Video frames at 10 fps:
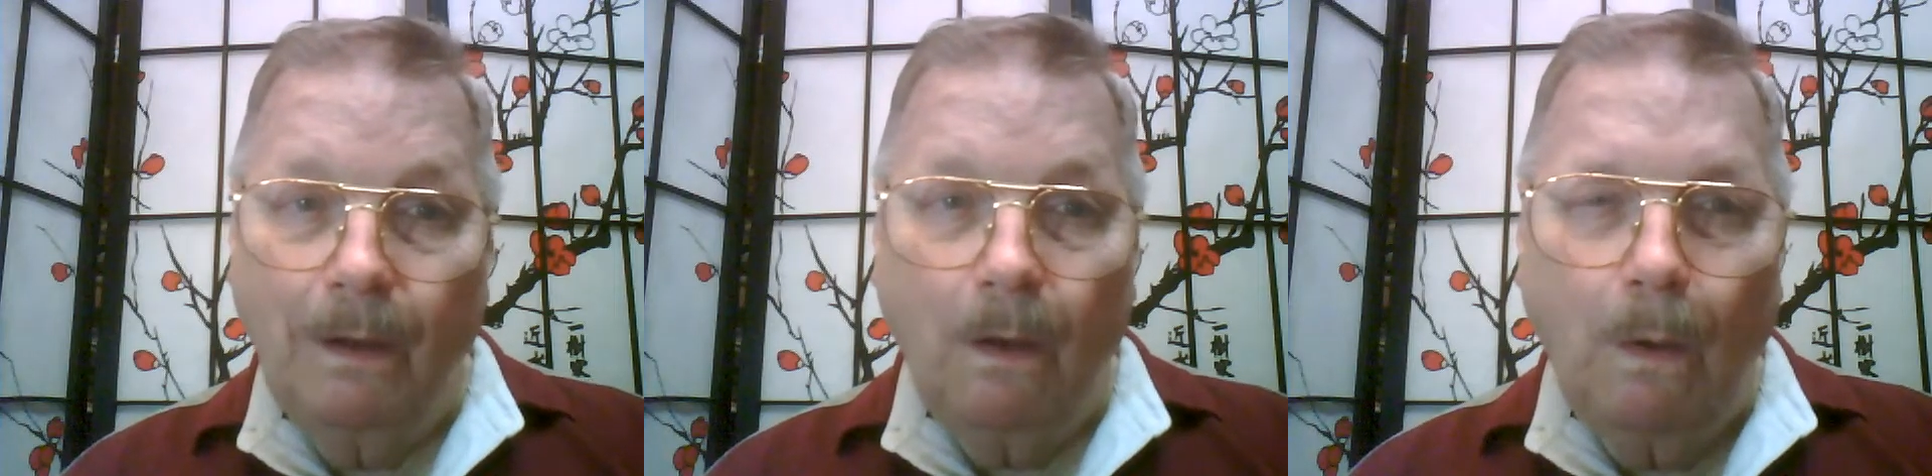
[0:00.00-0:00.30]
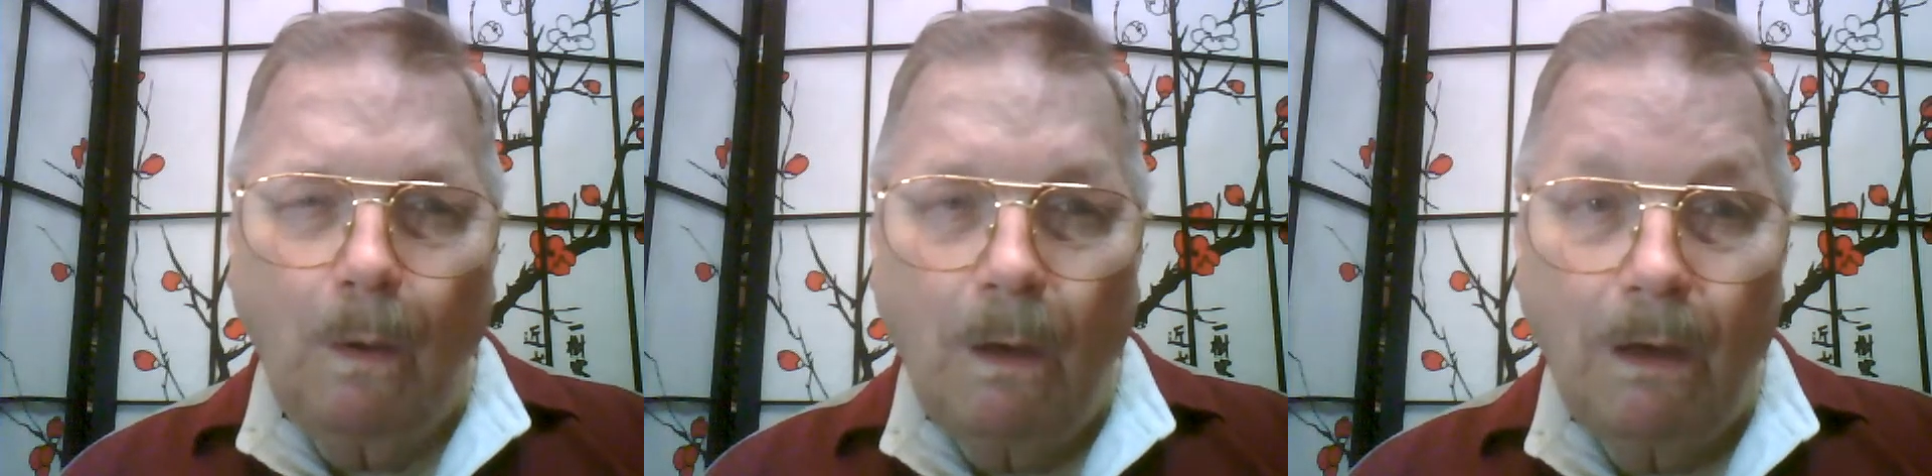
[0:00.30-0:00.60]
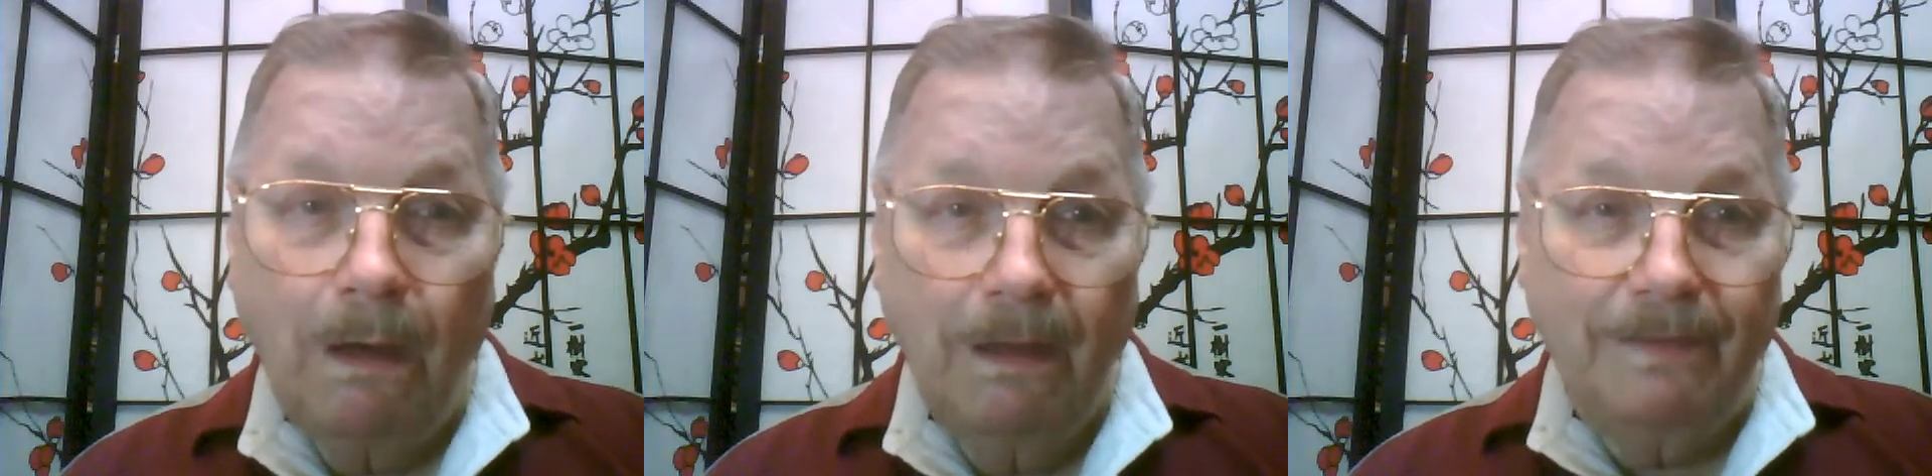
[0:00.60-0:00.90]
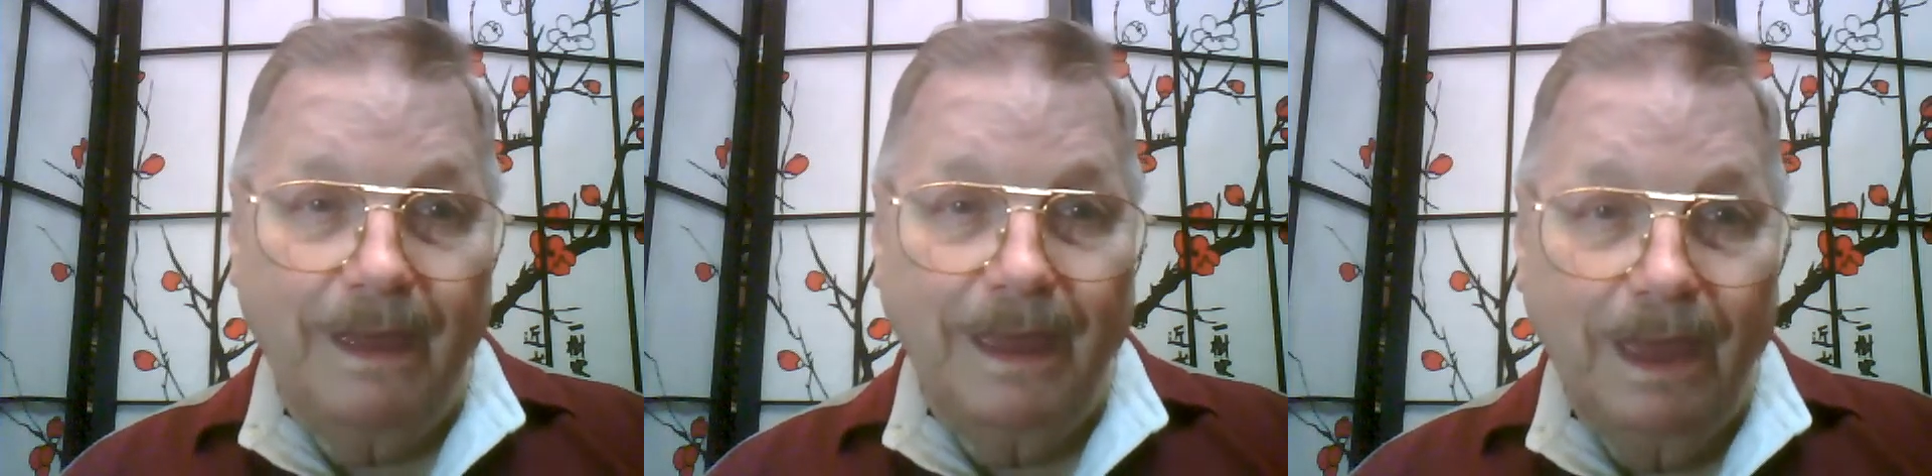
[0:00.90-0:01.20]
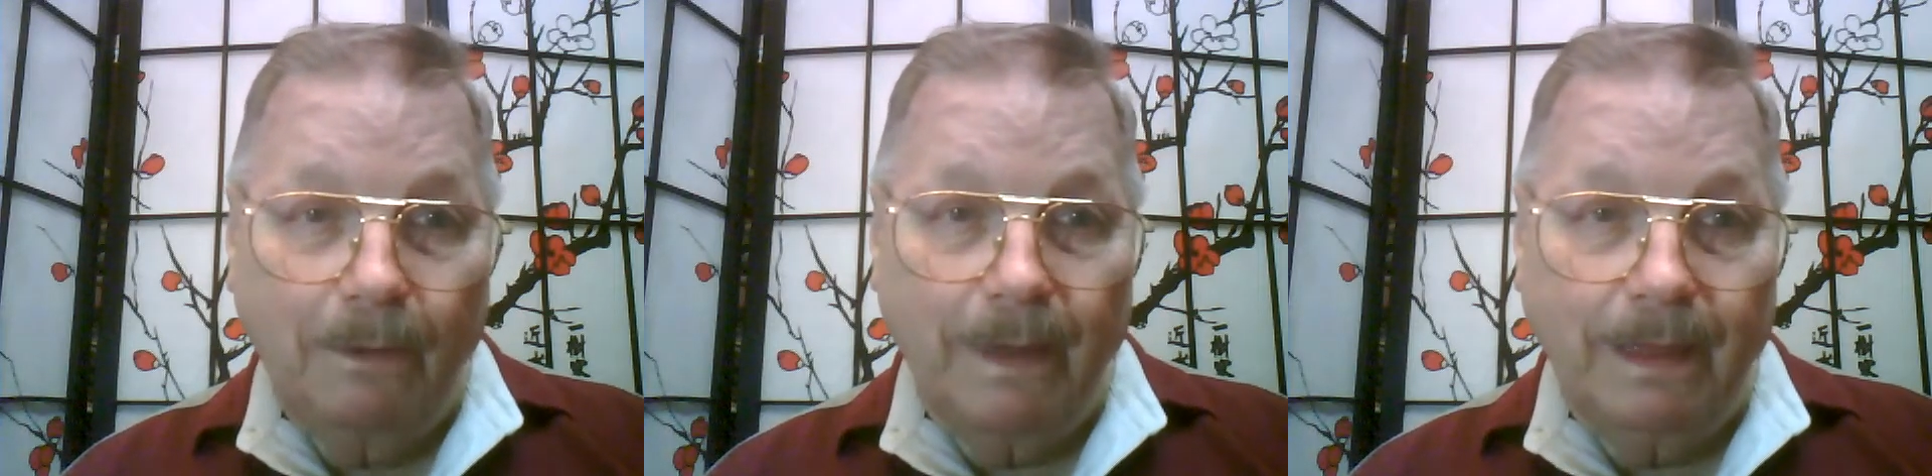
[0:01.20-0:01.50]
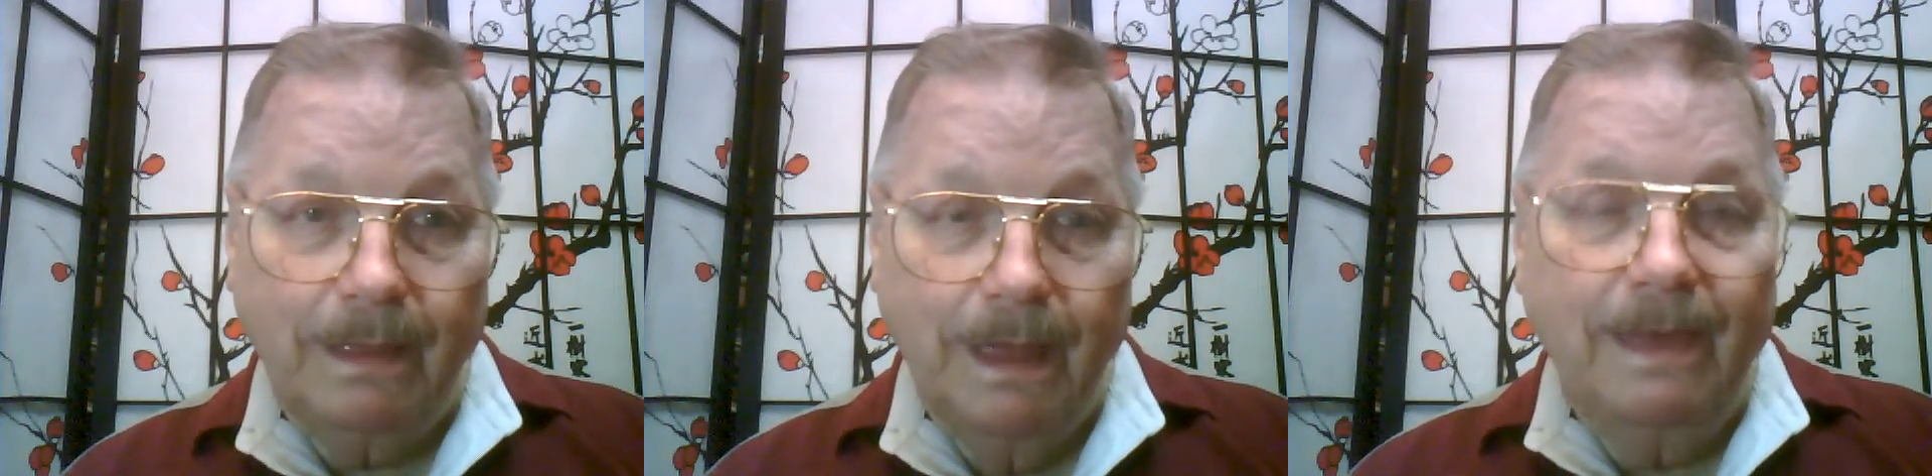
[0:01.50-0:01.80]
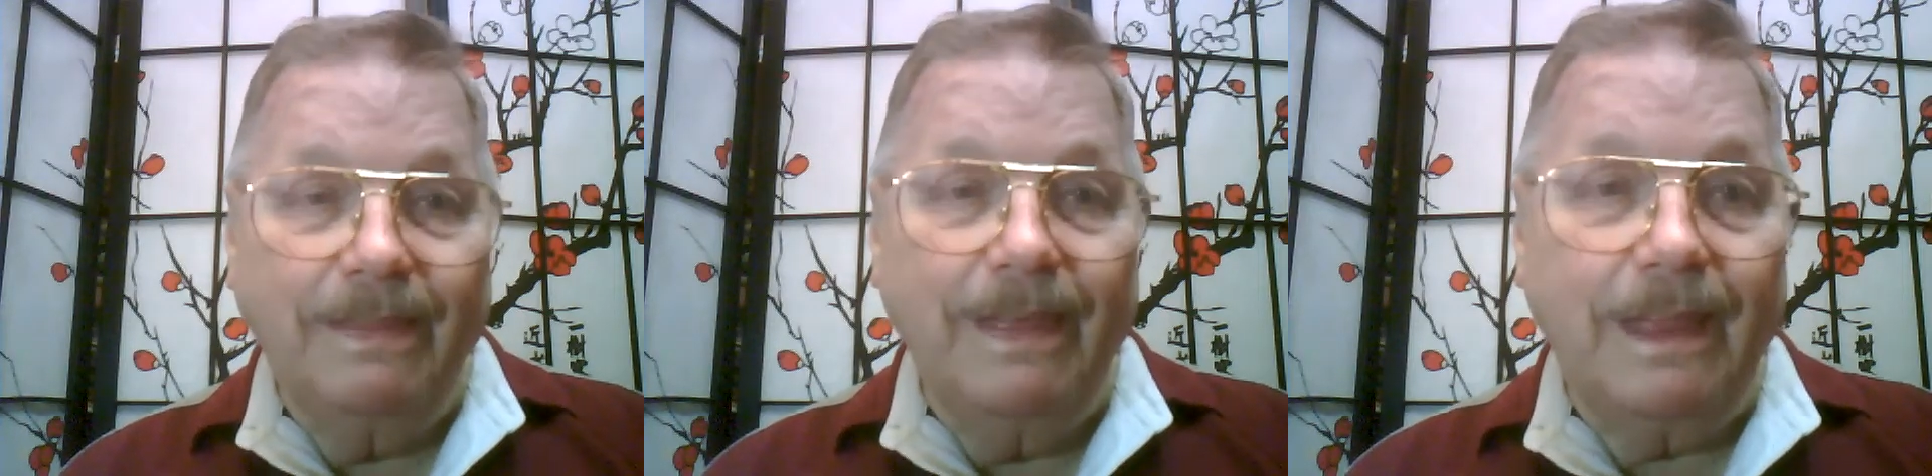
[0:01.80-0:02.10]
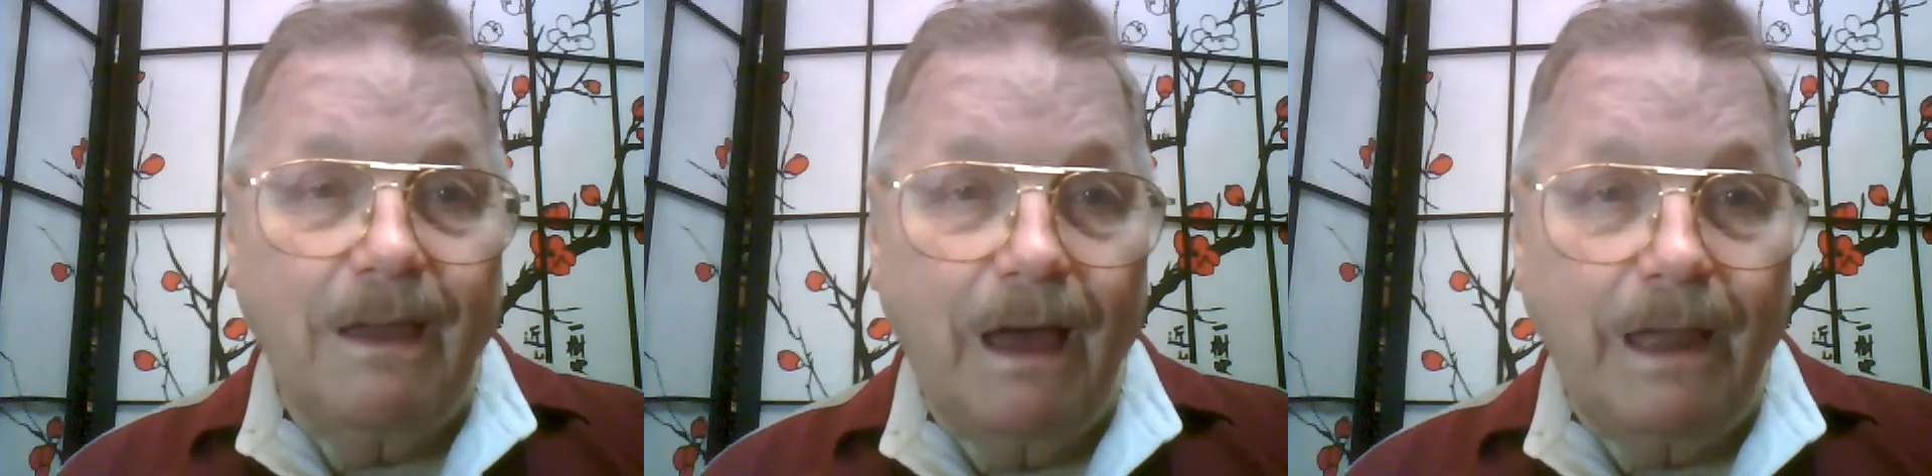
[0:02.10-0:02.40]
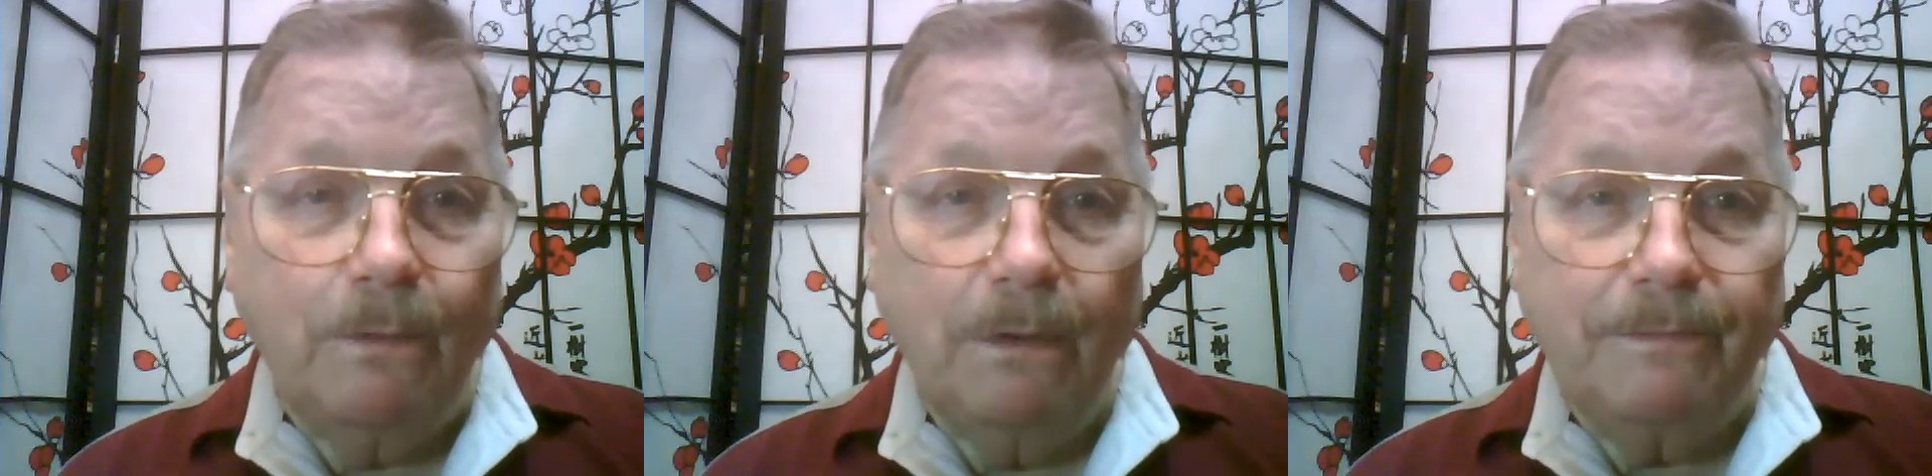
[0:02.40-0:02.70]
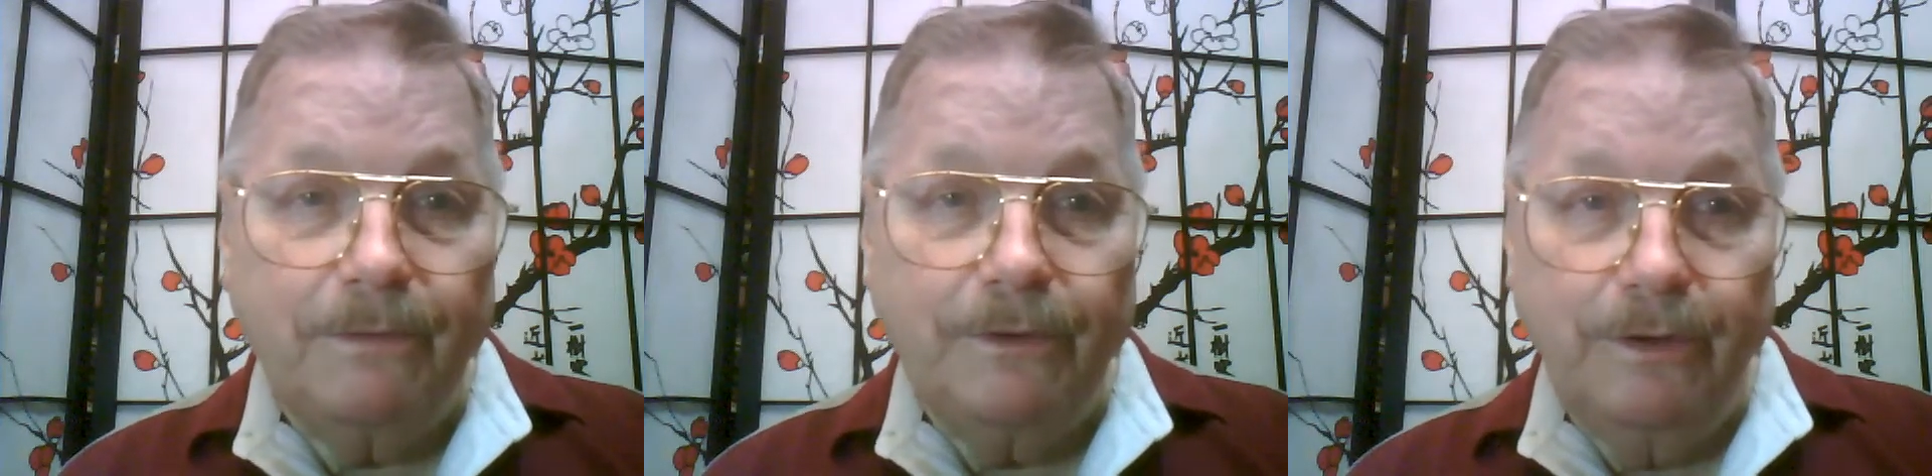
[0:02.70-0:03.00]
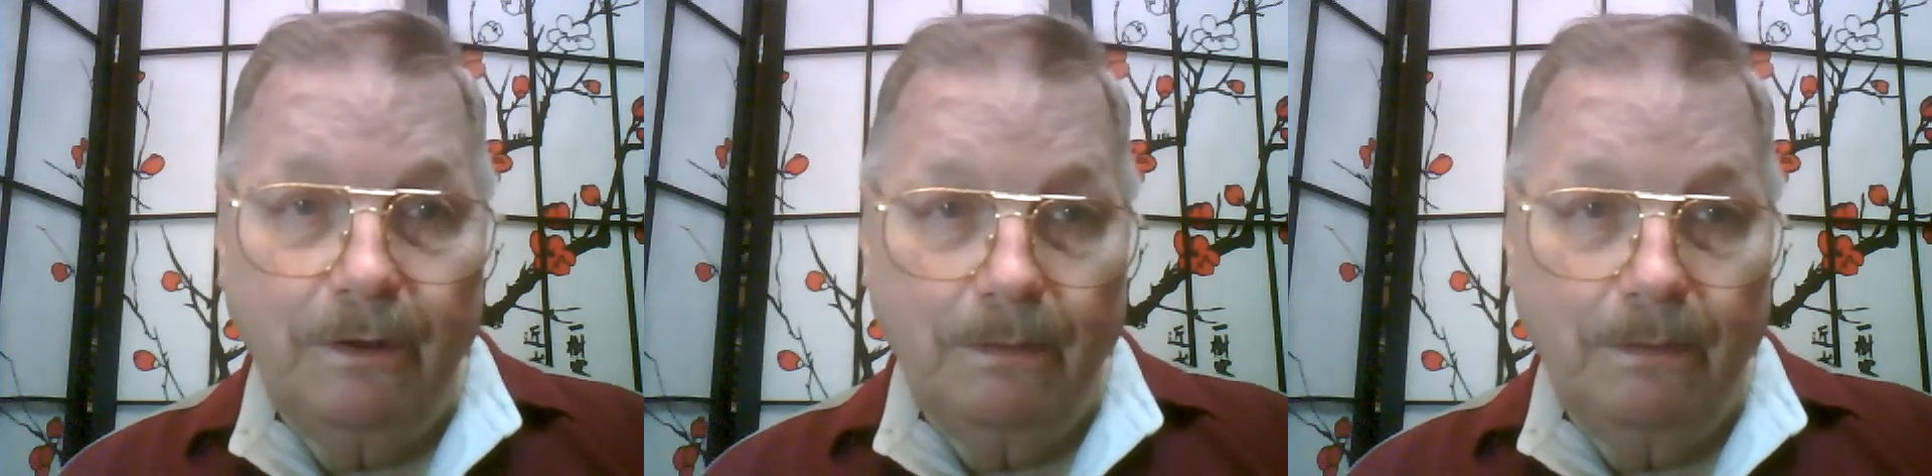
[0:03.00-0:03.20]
all the healing that God offers you.